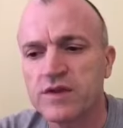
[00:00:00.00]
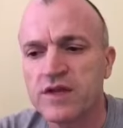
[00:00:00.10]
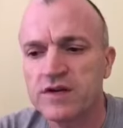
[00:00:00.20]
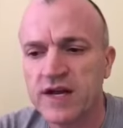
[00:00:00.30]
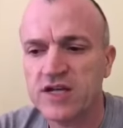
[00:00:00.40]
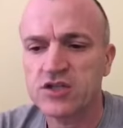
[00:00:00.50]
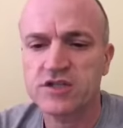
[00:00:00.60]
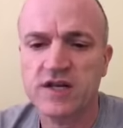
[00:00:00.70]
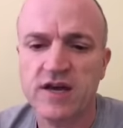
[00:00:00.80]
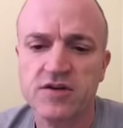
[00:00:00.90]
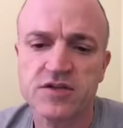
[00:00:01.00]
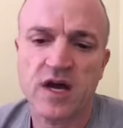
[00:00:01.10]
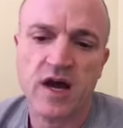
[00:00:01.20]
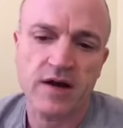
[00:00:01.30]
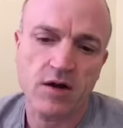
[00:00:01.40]
with international standards
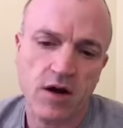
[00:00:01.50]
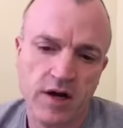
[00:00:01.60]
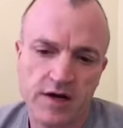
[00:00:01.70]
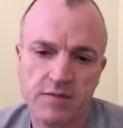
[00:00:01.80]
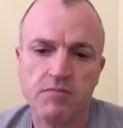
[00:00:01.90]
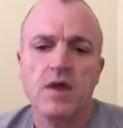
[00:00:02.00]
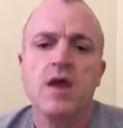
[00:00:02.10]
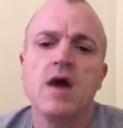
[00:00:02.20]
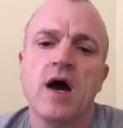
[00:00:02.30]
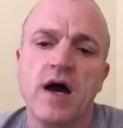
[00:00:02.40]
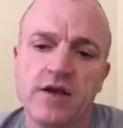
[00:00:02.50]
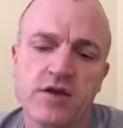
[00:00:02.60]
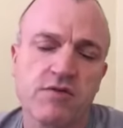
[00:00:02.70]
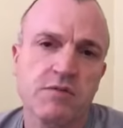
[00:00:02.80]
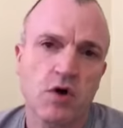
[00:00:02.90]
on auditing. You
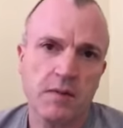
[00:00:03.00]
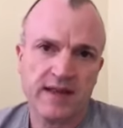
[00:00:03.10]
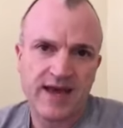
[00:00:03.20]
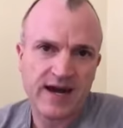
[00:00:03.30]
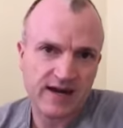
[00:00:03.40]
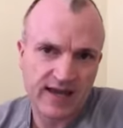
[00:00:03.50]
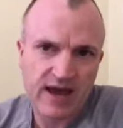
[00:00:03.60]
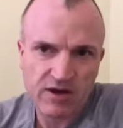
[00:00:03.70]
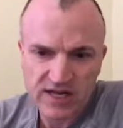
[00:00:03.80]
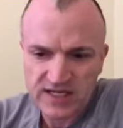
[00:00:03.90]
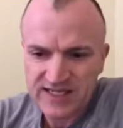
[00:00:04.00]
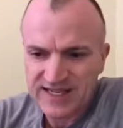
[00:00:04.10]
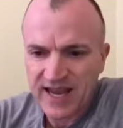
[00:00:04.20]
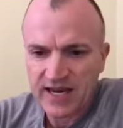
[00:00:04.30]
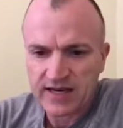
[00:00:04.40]
can read more about that at
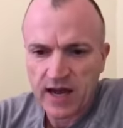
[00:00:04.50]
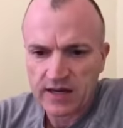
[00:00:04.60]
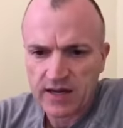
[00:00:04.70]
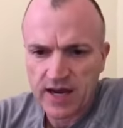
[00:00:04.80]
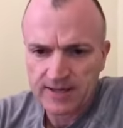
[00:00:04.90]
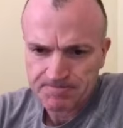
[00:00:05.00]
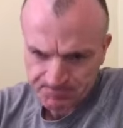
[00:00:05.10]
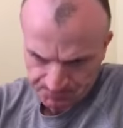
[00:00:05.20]
accountingtoday.com.